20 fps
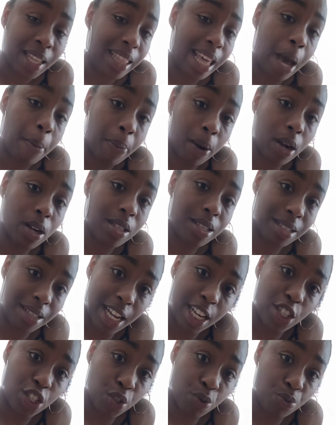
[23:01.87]
That person
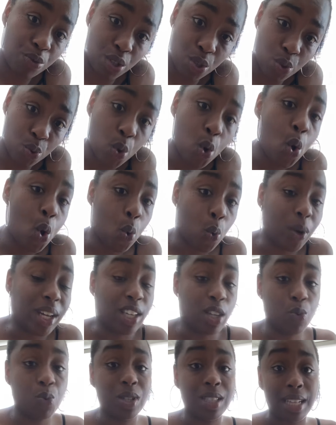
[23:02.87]
that you knew when
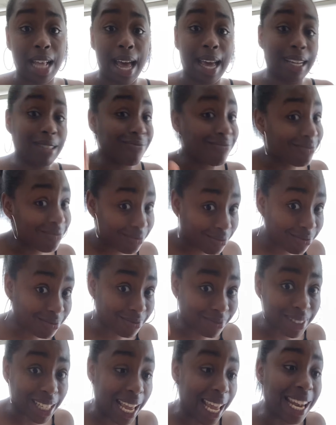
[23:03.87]
you was like
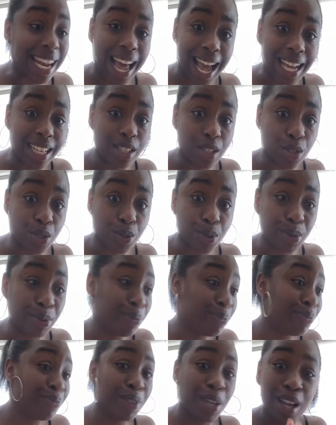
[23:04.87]
in high school,
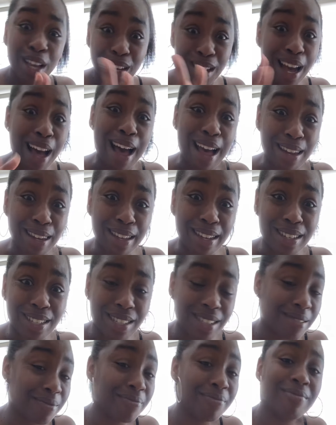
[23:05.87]

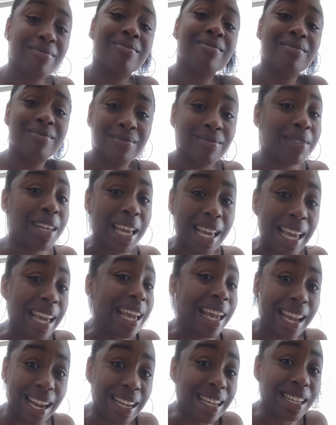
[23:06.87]
college,
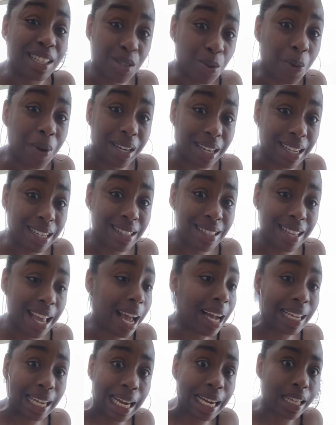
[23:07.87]
in your 20s,
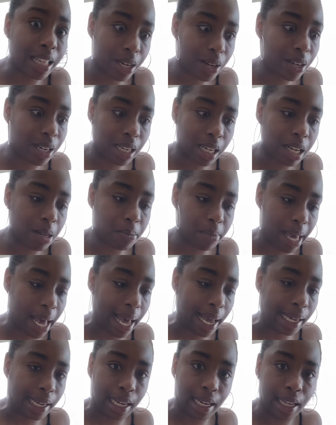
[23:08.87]
yeah, they're going to come
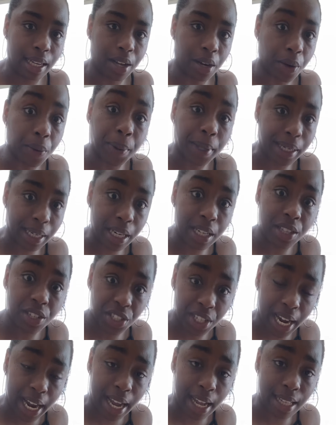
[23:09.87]
back and they're going another
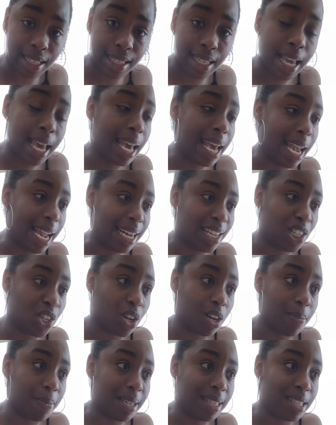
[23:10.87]
chance. And it's
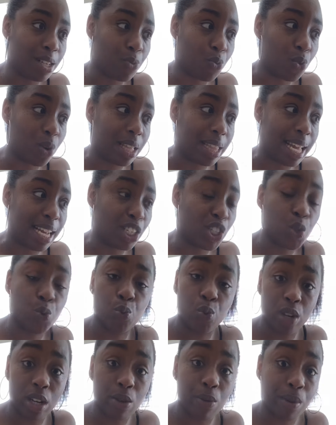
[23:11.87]
going to be someone that you
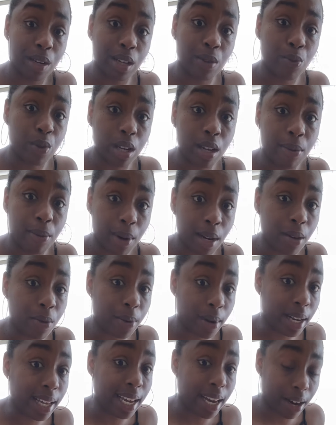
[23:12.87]
really, really, really, really,
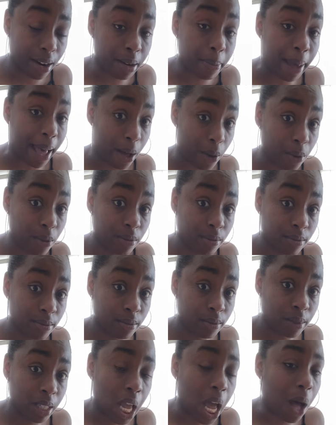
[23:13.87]
really cared about,
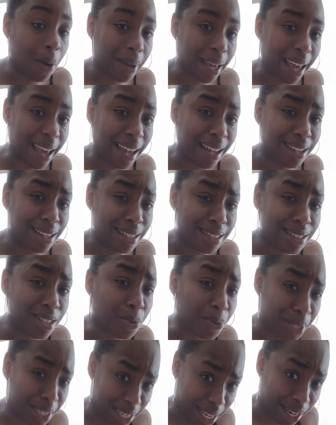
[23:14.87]
okay? To
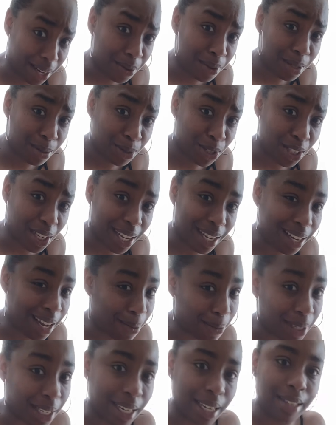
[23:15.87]
rekindle some shit,
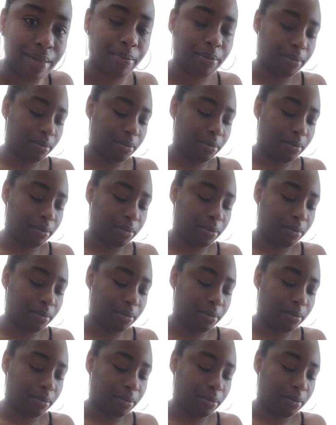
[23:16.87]
I'm good.